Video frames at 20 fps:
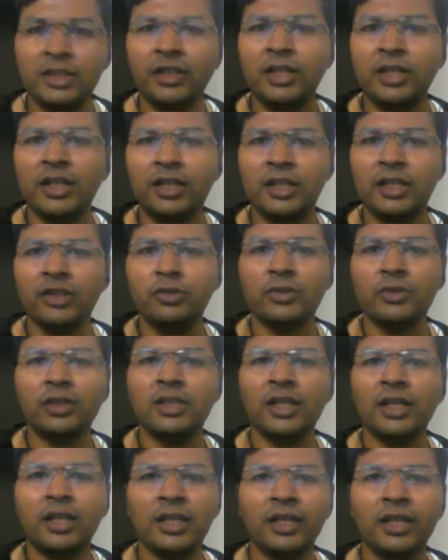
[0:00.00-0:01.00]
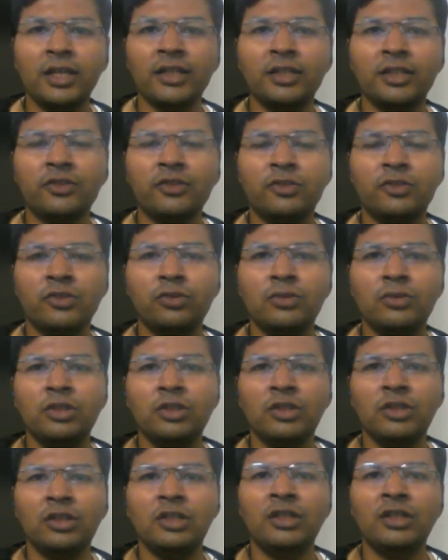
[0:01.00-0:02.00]
the data, you can directly get it
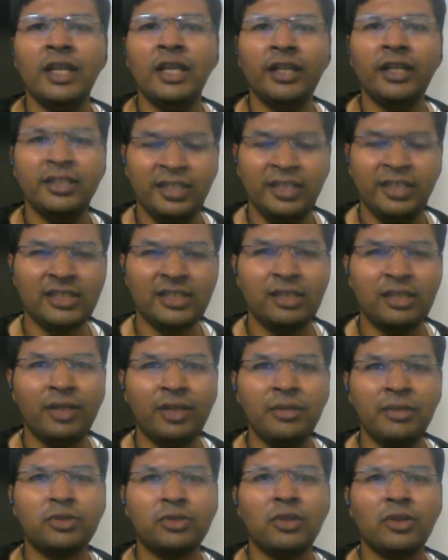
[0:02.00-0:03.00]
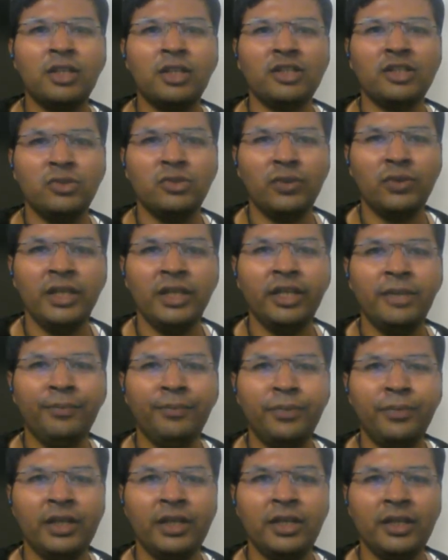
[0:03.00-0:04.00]
through, like, they are sometimes called as UI
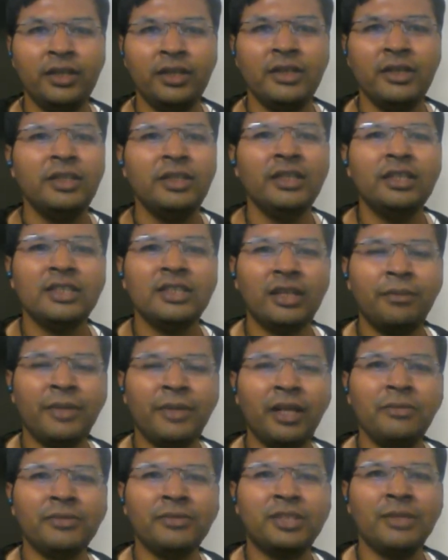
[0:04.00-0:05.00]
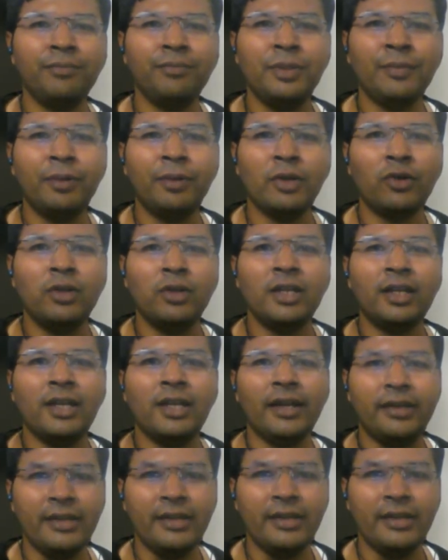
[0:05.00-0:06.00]
API. Sometimes some people call it
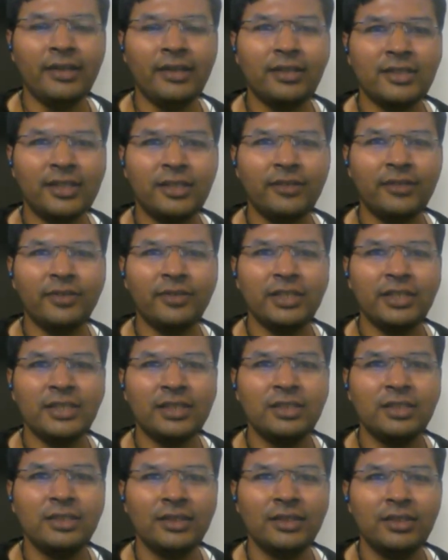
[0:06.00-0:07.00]
Lightning data service.